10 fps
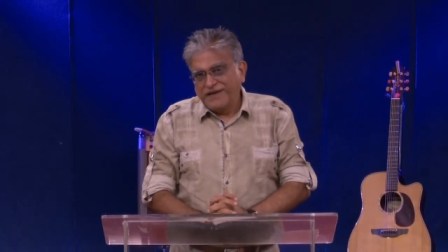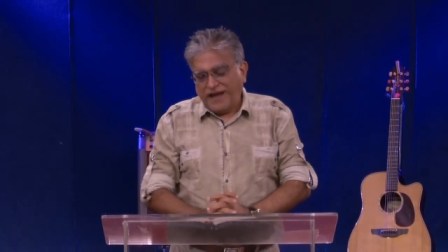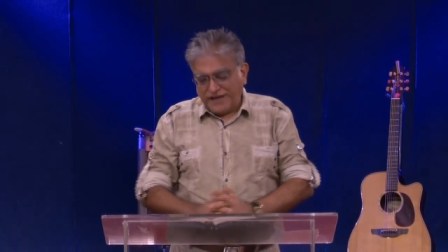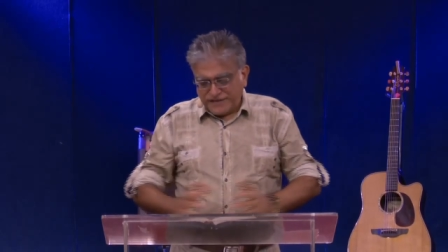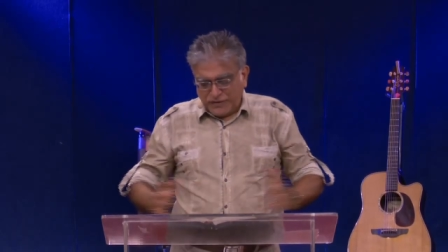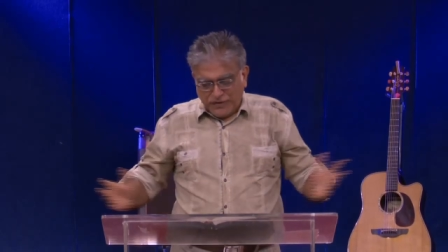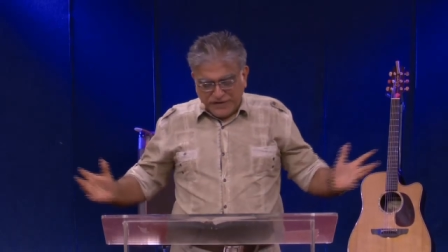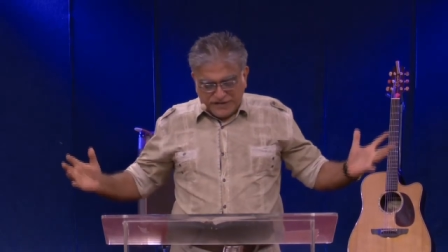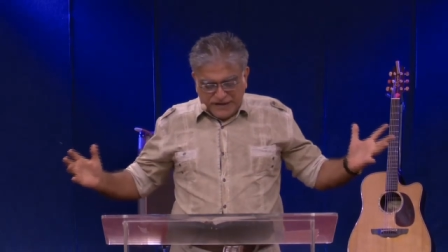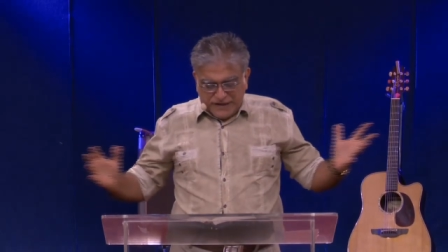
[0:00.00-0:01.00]
As long
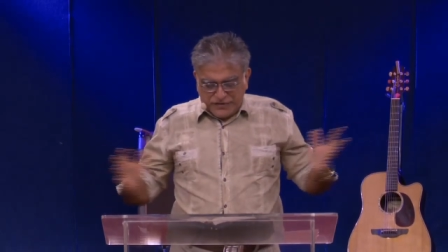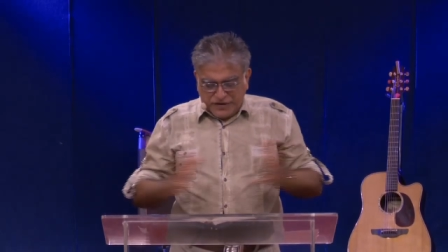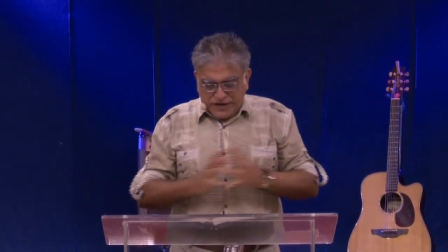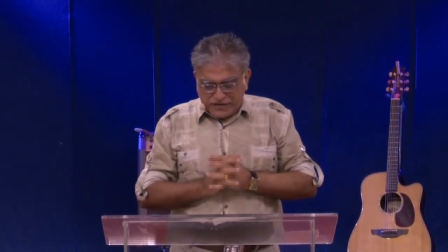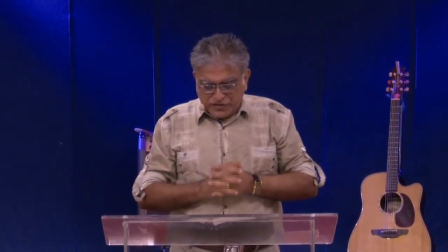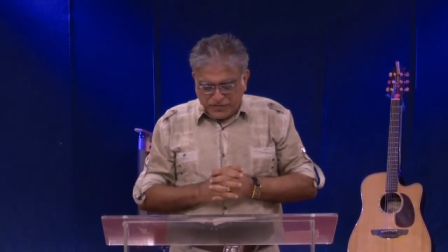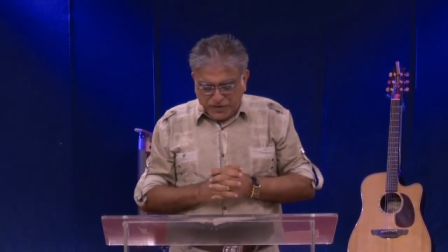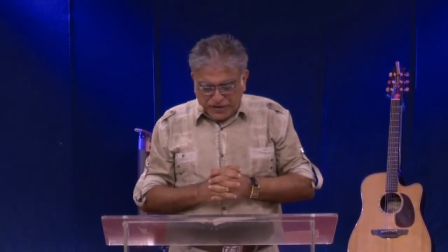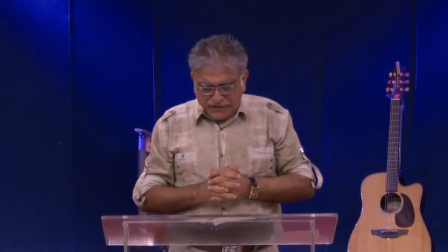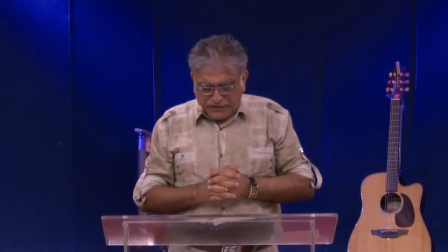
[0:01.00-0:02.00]
as they are united to the
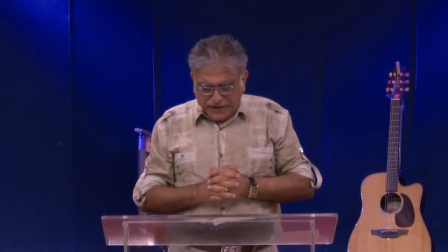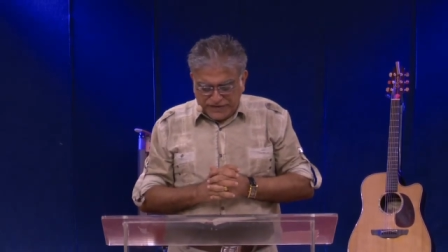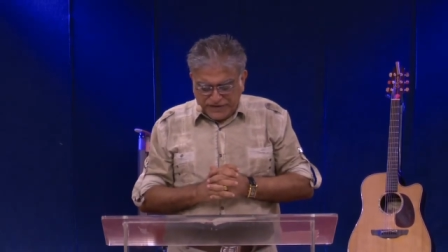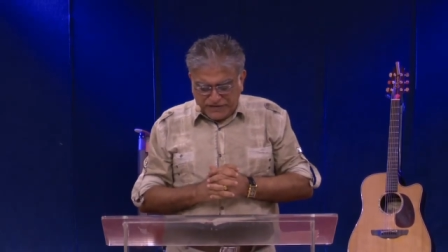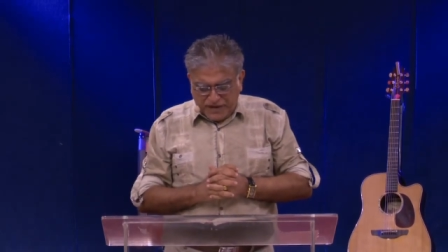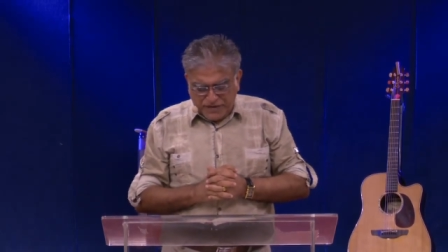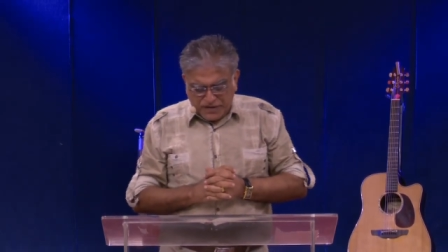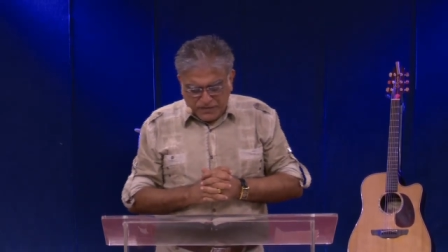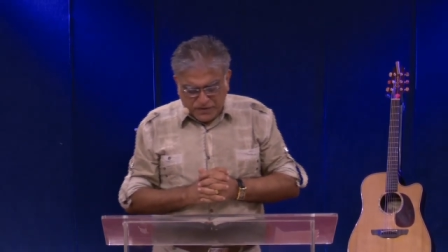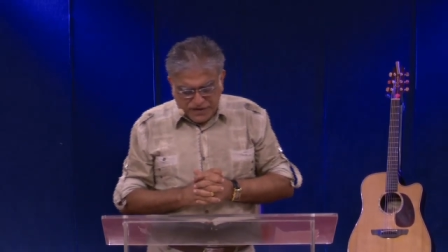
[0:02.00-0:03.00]
body of Christ, they have come into
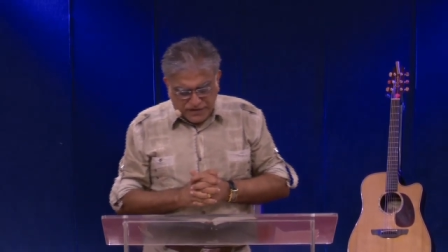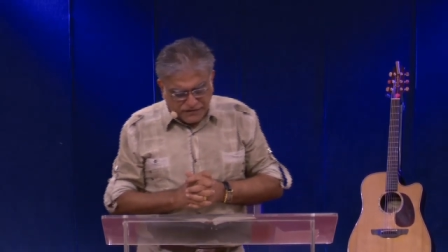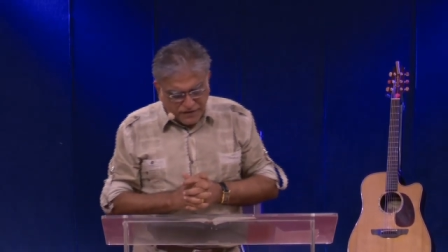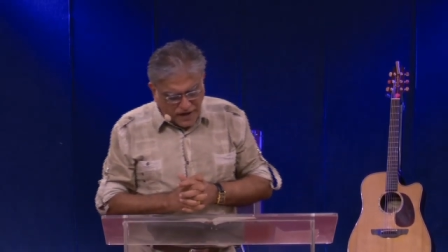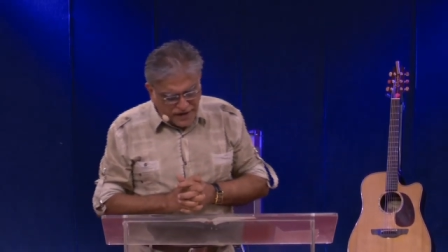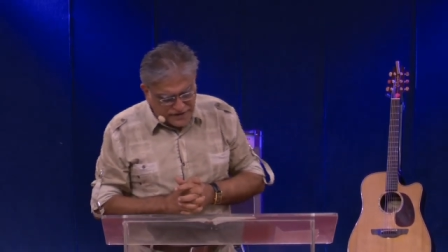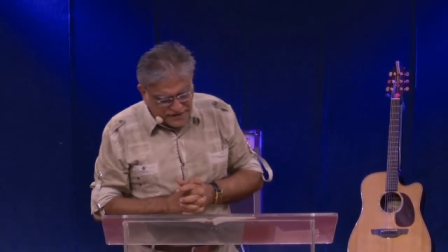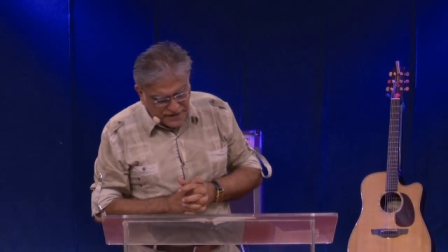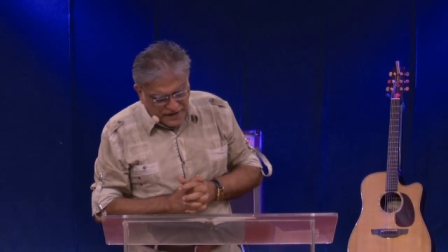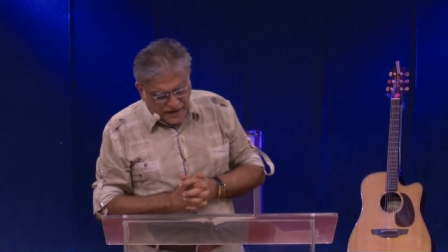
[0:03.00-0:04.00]
the body of
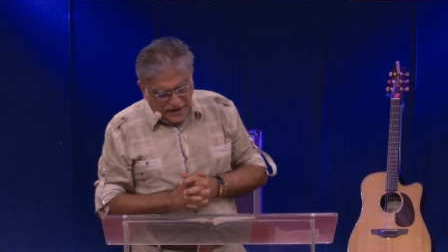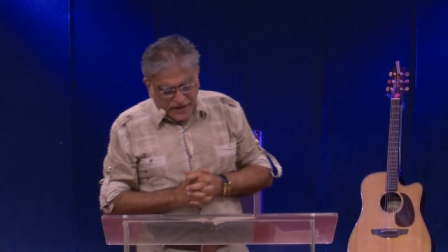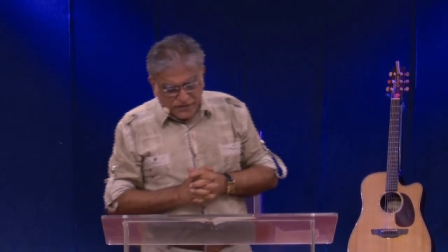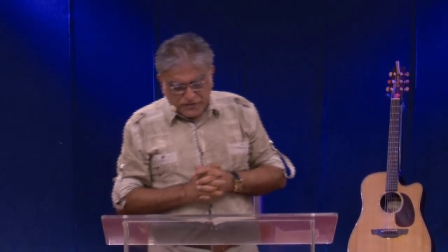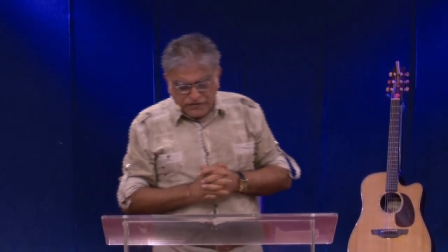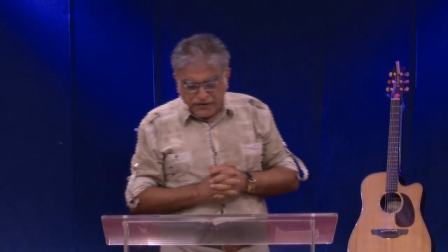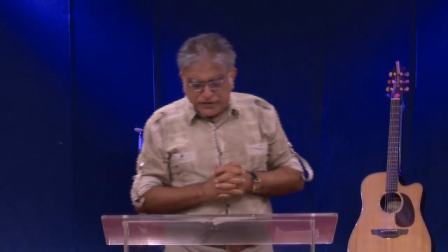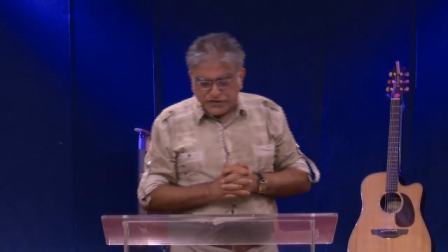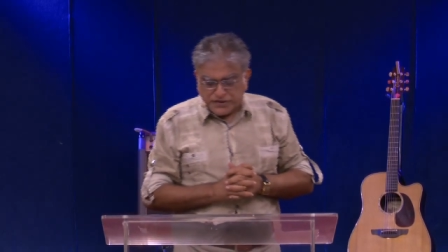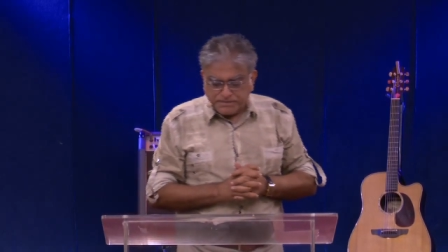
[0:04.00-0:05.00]
Christ and to the
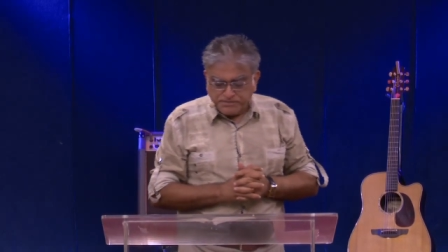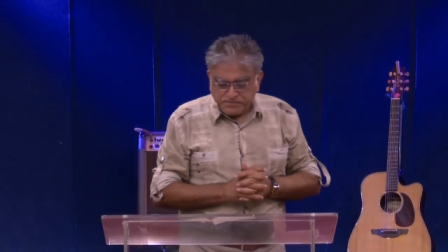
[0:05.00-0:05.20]
fellowship.